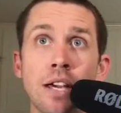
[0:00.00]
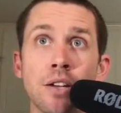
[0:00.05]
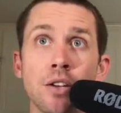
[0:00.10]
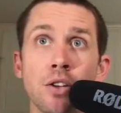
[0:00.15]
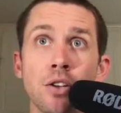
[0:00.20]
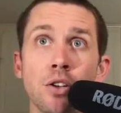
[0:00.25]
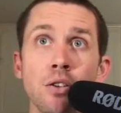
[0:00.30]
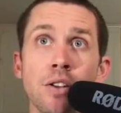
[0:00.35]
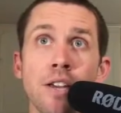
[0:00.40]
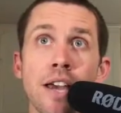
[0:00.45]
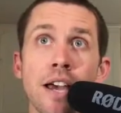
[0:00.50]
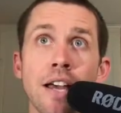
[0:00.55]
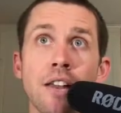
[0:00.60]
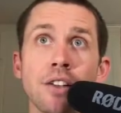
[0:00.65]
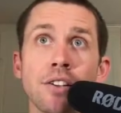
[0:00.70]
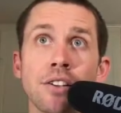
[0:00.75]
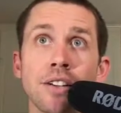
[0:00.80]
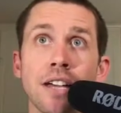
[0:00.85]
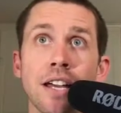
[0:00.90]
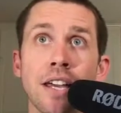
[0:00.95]
I do. Yeah, it
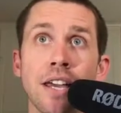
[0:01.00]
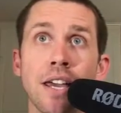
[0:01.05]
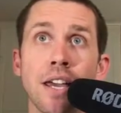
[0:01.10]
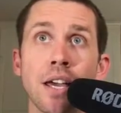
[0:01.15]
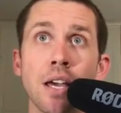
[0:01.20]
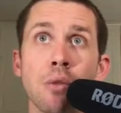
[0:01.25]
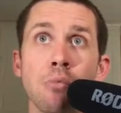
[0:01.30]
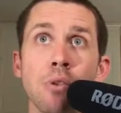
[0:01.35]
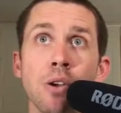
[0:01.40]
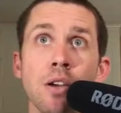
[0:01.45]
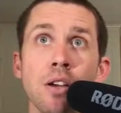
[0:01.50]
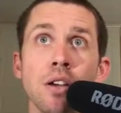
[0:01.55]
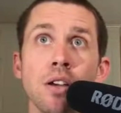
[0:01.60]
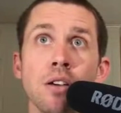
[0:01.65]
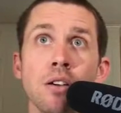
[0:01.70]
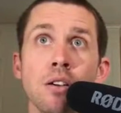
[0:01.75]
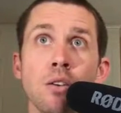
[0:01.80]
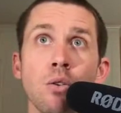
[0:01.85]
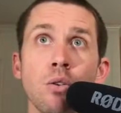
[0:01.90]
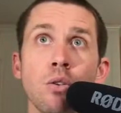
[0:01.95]
looks like I am.
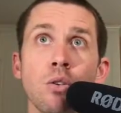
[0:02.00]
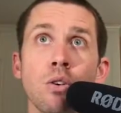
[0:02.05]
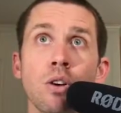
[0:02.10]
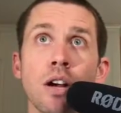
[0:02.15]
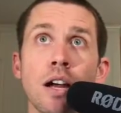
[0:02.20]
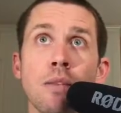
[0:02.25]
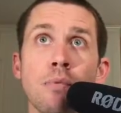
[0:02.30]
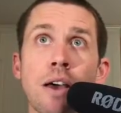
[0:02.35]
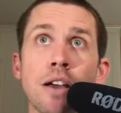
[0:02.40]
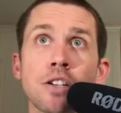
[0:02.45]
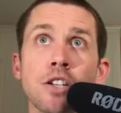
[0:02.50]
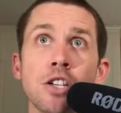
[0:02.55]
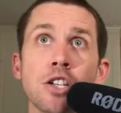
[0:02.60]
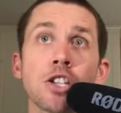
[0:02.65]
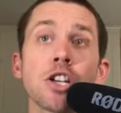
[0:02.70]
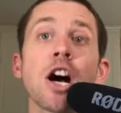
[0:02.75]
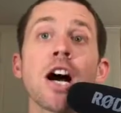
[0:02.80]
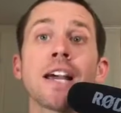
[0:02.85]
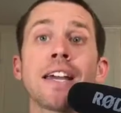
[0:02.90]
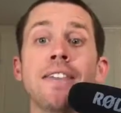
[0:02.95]
Or I'm actually
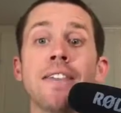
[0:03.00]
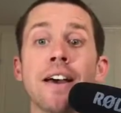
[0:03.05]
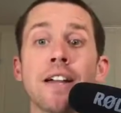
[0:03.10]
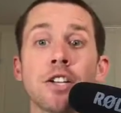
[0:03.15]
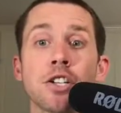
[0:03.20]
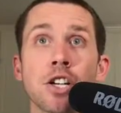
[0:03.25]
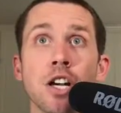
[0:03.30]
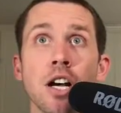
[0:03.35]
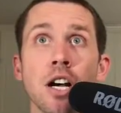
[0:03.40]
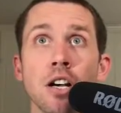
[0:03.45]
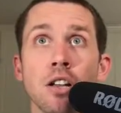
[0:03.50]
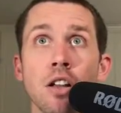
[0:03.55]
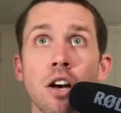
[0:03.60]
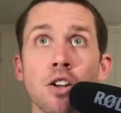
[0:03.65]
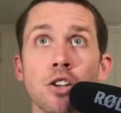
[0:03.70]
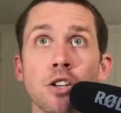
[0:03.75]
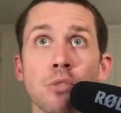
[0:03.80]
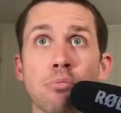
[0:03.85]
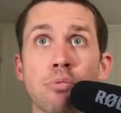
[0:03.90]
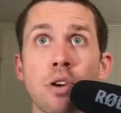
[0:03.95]
shocking that shock
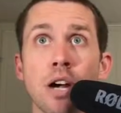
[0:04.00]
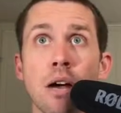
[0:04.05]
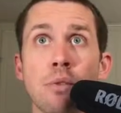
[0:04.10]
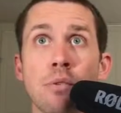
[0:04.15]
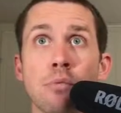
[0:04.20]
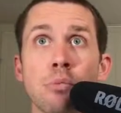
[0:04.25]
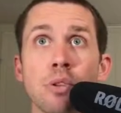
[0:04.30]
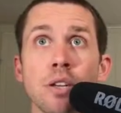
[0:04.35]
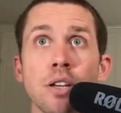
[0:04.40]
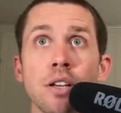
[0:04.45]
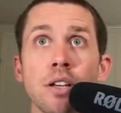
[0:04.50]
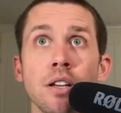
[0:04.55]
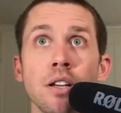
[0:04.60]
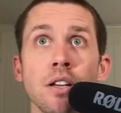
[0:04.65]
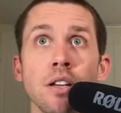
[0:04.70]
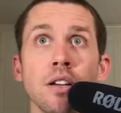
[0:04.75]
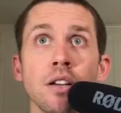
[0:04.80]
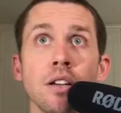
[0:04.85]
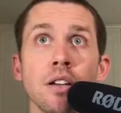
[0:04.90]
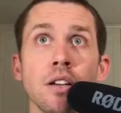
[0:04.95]
launcher probably.
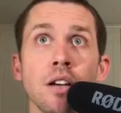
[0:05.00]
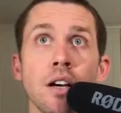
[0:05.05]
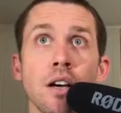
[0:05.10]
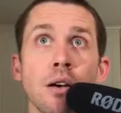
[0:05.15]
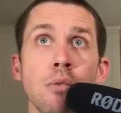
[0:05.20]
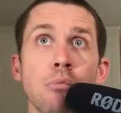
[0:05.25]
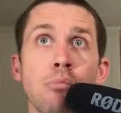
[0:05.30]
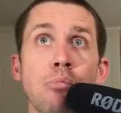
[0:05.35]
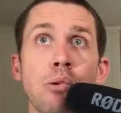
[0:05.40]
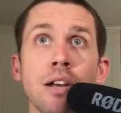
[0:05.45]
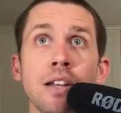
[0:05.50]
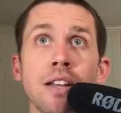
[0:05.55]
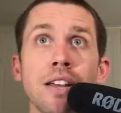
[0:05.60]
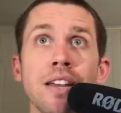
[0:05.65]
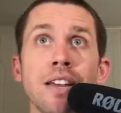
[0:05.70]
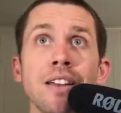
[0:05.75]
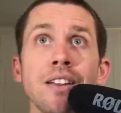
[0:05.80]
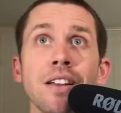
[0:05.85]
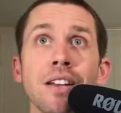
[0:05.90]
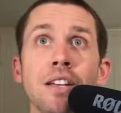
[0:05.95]
But
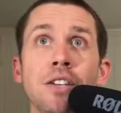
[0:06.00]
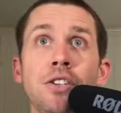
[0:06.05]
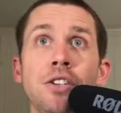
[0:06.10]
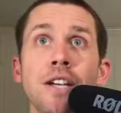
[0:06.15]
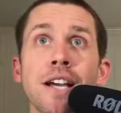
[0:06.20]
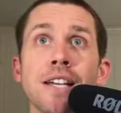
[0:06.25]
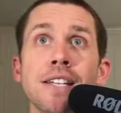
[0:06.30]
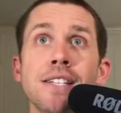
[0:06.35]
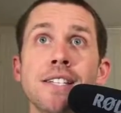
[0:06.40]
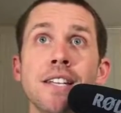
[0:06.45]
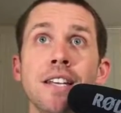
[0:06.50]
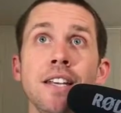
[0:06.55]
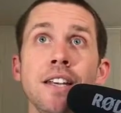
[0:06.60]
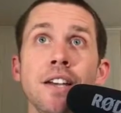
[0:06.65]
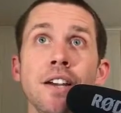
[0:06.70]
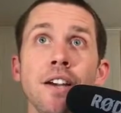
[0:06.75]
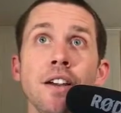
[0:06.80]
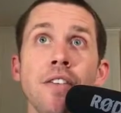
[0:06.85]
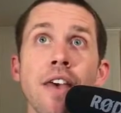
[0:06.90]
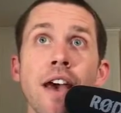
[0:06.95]
look at, you guys see
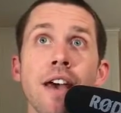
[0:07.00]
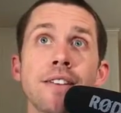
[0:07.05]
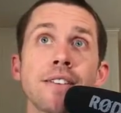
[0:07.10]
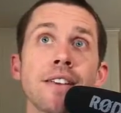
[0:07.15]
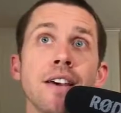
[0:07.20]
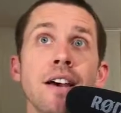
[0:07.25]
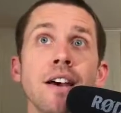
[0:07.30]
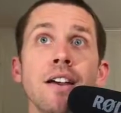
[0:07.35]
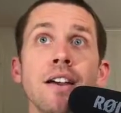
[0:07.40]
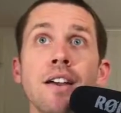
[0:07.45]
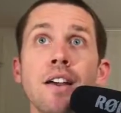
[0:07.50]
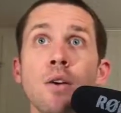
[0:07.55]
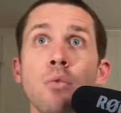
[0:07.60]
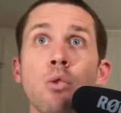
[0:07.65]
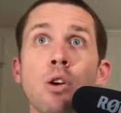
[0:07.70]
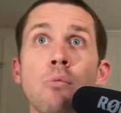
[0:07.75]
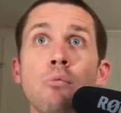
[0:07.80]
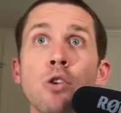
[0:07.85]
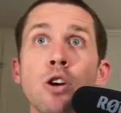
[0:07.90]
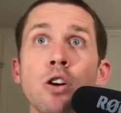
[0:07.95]
here that
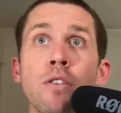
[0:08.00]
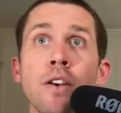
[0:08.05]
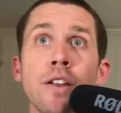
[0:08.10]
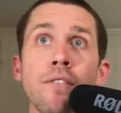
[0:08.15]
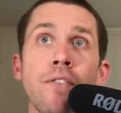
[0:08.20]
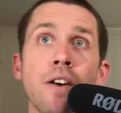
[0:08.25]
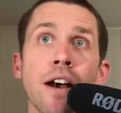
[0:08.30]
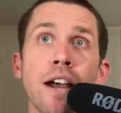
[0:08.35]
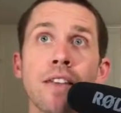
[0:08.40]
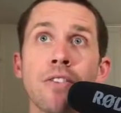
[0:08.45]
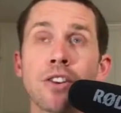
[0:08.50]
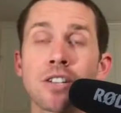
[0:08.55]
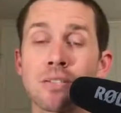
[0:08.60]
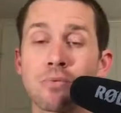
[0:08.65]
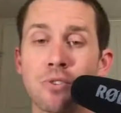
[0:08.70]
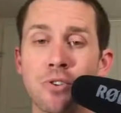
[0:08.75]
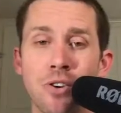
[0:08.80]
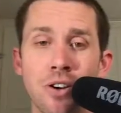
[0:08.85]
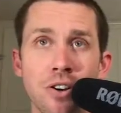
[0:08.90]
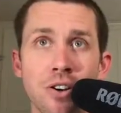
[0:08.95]
we're moving fine. There's
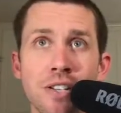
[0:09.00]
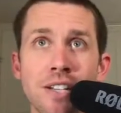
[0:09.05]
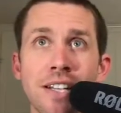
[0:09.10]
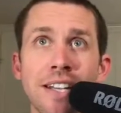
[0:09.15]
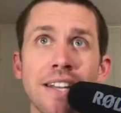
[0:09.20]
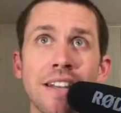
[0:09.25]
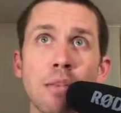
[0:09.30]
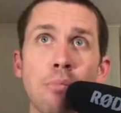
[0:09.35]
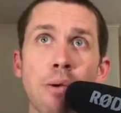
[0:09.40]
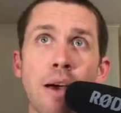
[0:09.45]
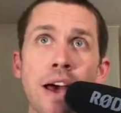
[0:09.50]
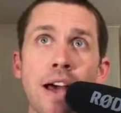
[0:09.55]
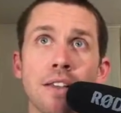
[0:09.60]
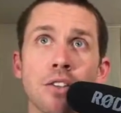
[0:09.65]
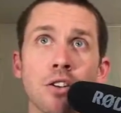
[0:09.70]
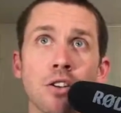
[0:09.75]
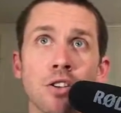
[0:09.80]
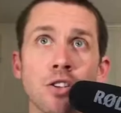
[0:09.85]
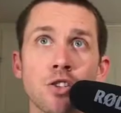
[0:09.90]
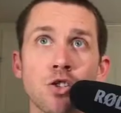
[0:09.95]
some critters leading the pack.
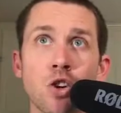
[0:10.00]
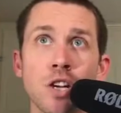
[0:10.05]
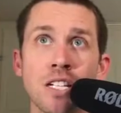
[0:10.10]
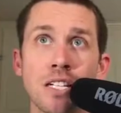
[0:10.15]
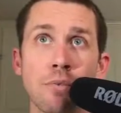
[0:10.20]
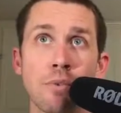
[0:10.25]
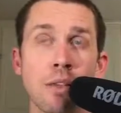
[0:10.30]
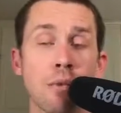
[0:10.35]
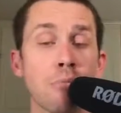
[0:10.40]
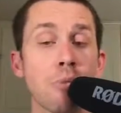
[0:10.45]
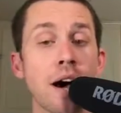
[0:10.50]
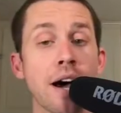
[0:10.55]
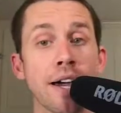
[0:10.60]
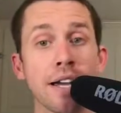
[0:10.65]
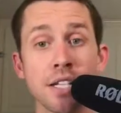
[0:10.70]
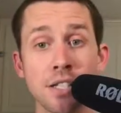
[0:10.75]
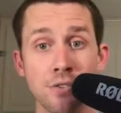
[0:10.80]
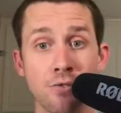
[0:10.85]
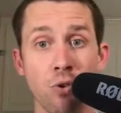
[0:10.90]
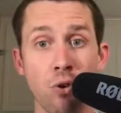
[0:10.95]
They'll destroy some of the
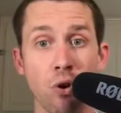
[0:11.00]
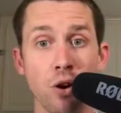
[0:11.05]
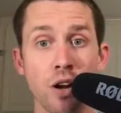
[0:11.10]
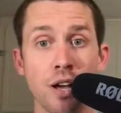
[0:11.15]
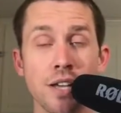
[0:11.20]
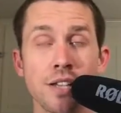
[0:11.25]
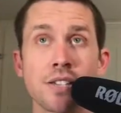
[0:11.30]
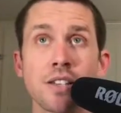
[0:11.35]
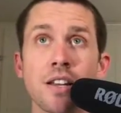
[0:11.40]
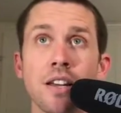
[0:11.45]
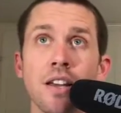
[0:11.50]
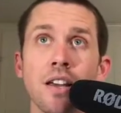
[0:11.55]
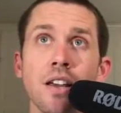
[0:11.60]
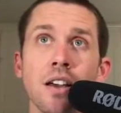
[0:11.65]
mines for us.